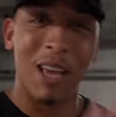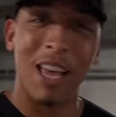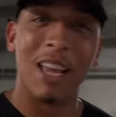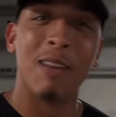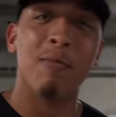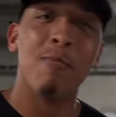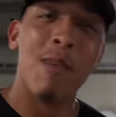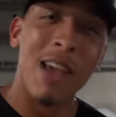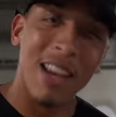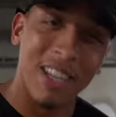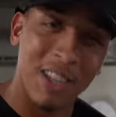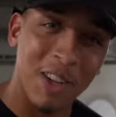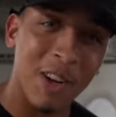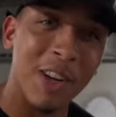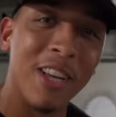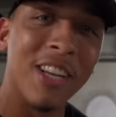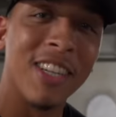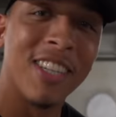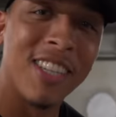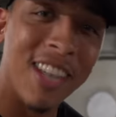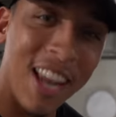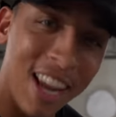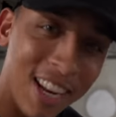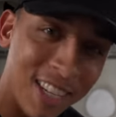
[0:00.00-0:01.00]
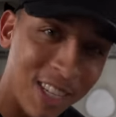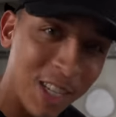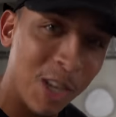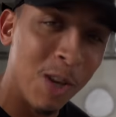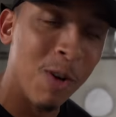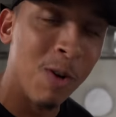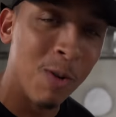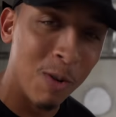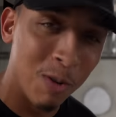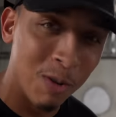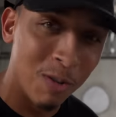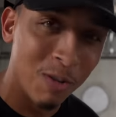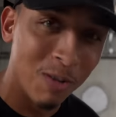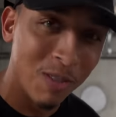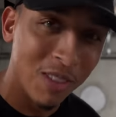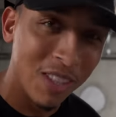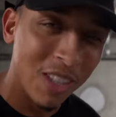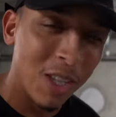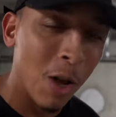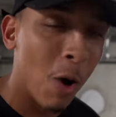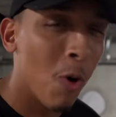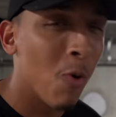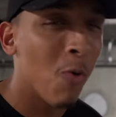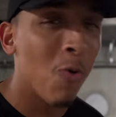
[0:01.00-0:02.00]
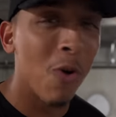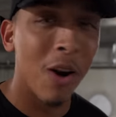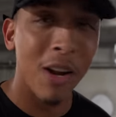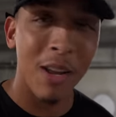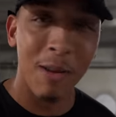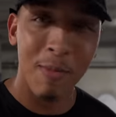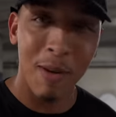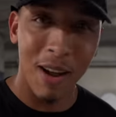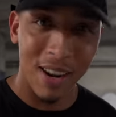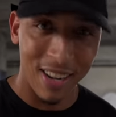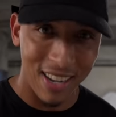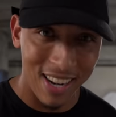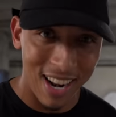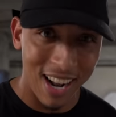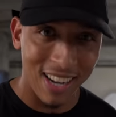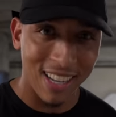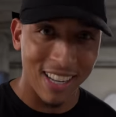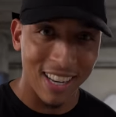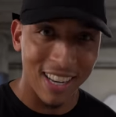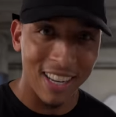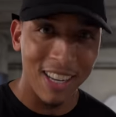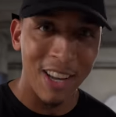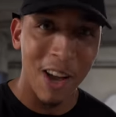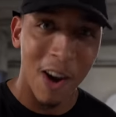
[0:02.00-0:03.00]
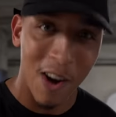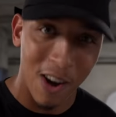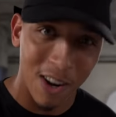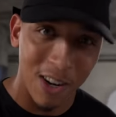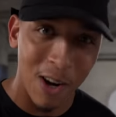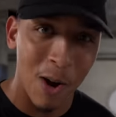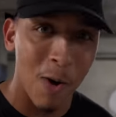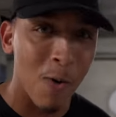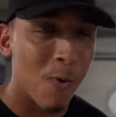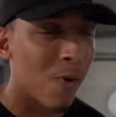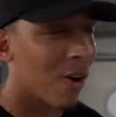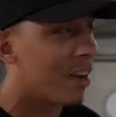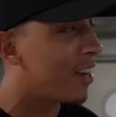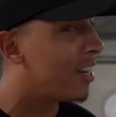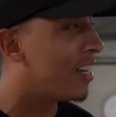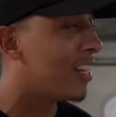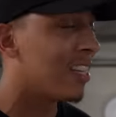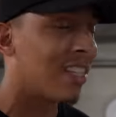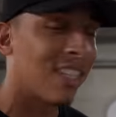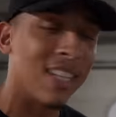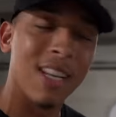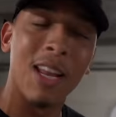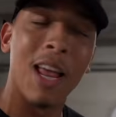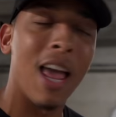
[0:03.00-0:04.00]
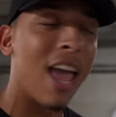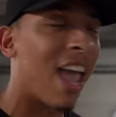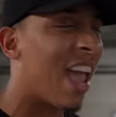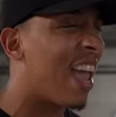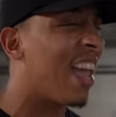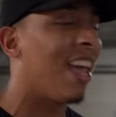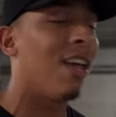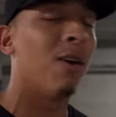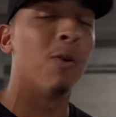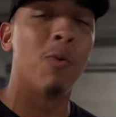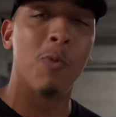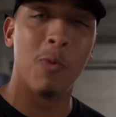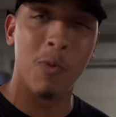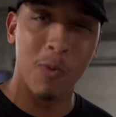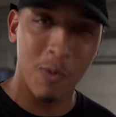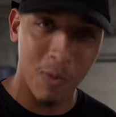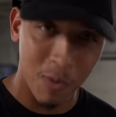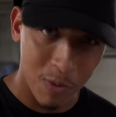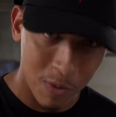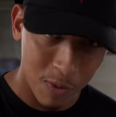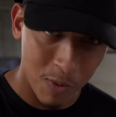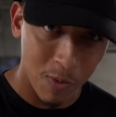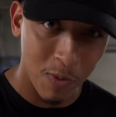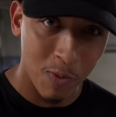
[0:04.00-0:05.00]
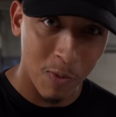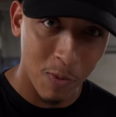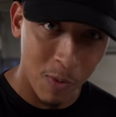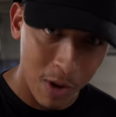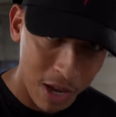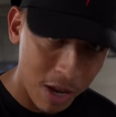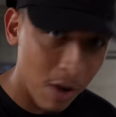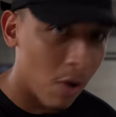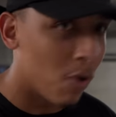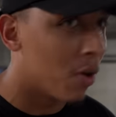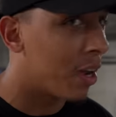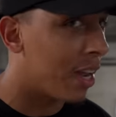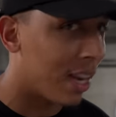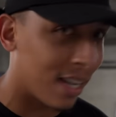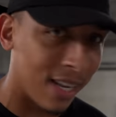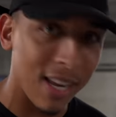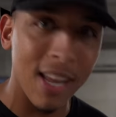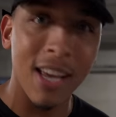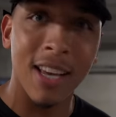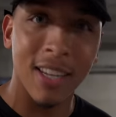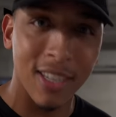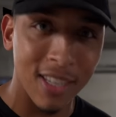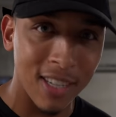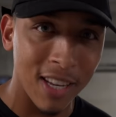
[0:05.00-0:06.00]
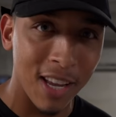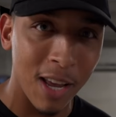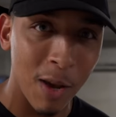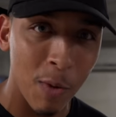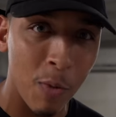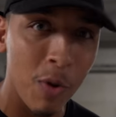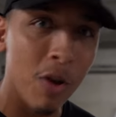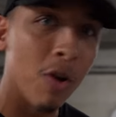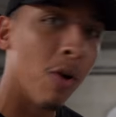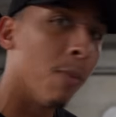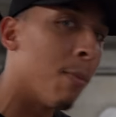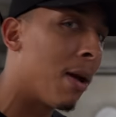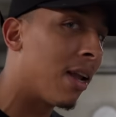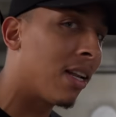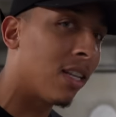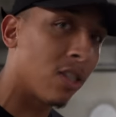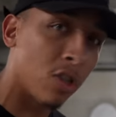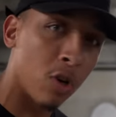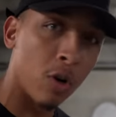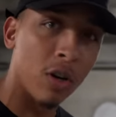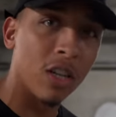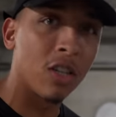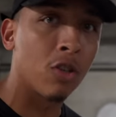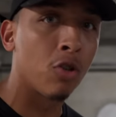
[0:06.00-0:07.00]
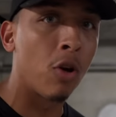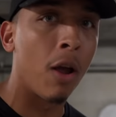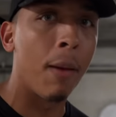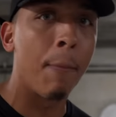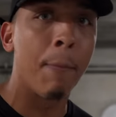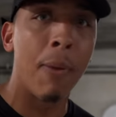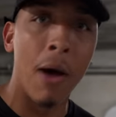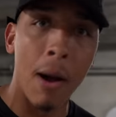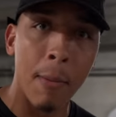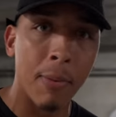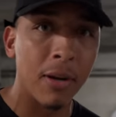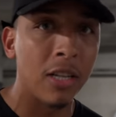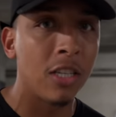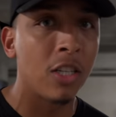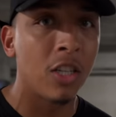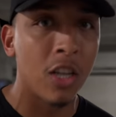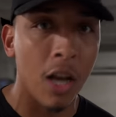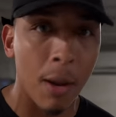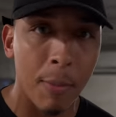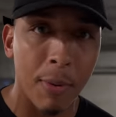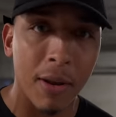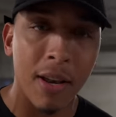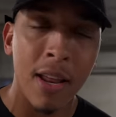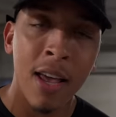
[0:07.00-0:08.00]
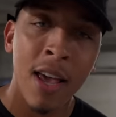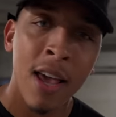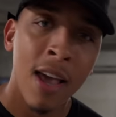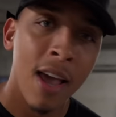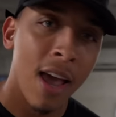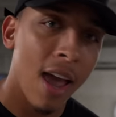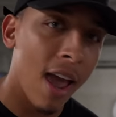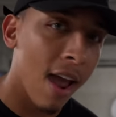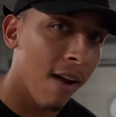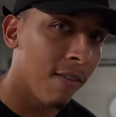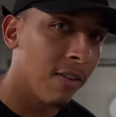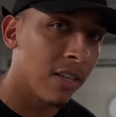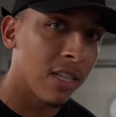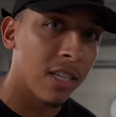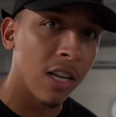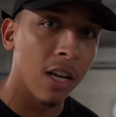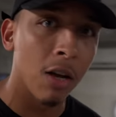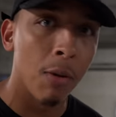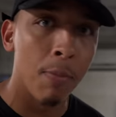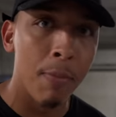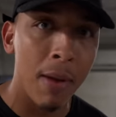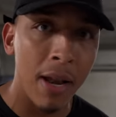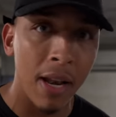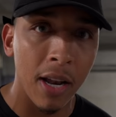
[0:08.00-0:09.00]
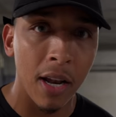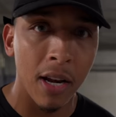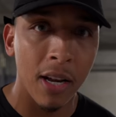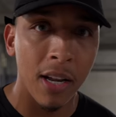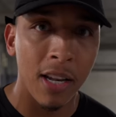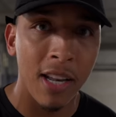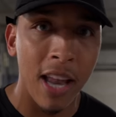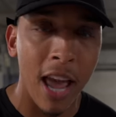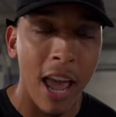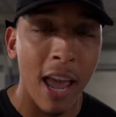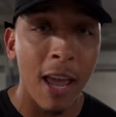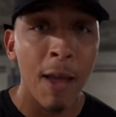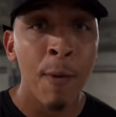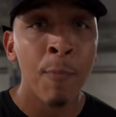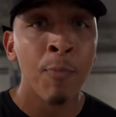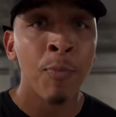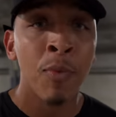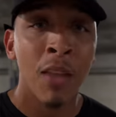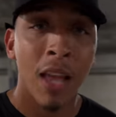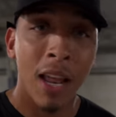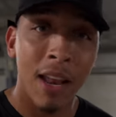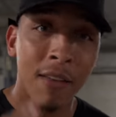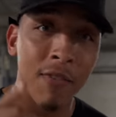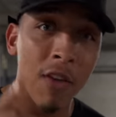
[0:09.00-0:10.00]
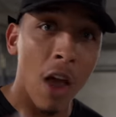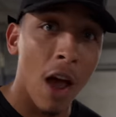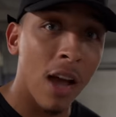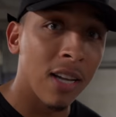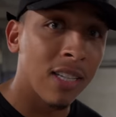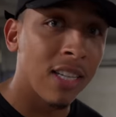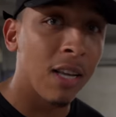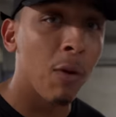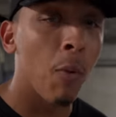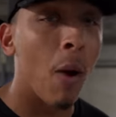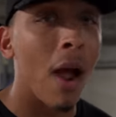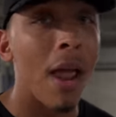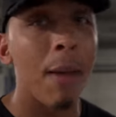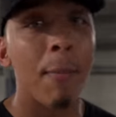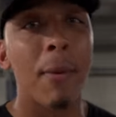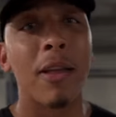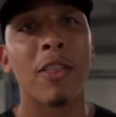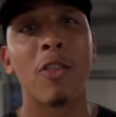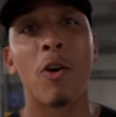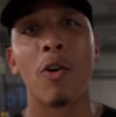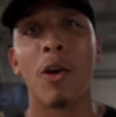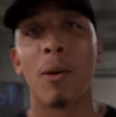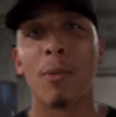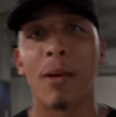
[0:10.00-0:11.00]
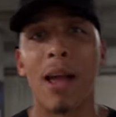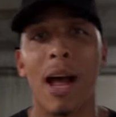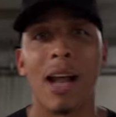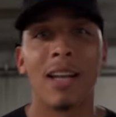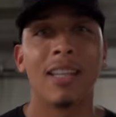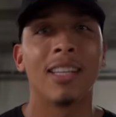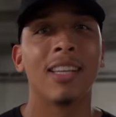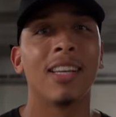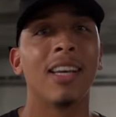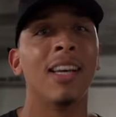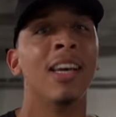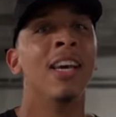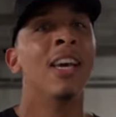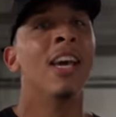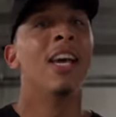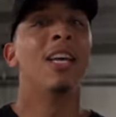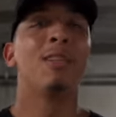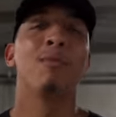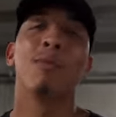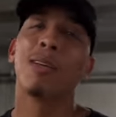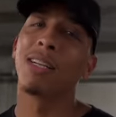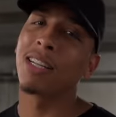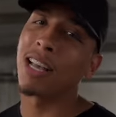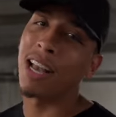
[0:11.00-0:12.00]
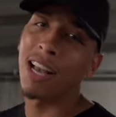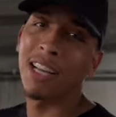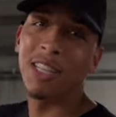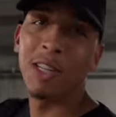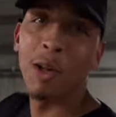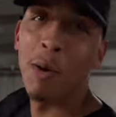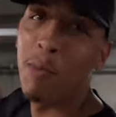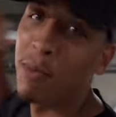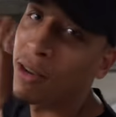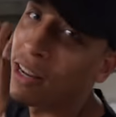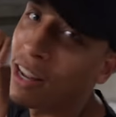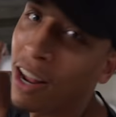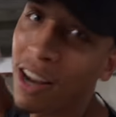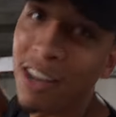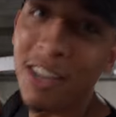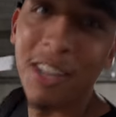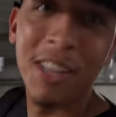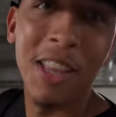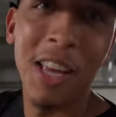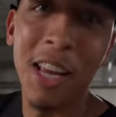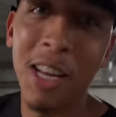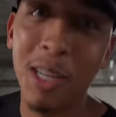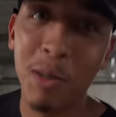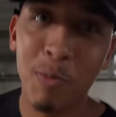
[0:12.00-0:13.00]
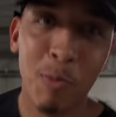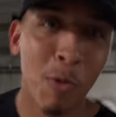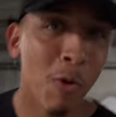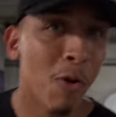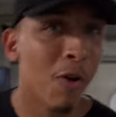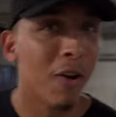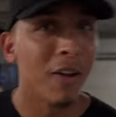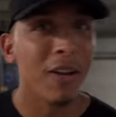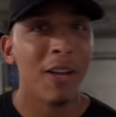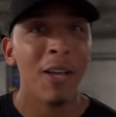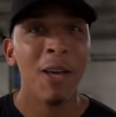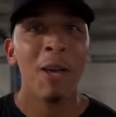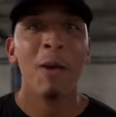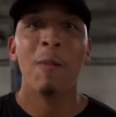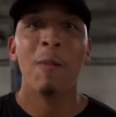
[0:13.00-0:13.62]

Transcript: and make sure you stay tuned. Don't worry about nothing, y'all. Don't worry. Hey, we gonna get this, and we gonna make the shortest joint pumping and jumping every single minute of the day. And if y'all see why I ain't been throwing up content, it's because I got so many other things brewing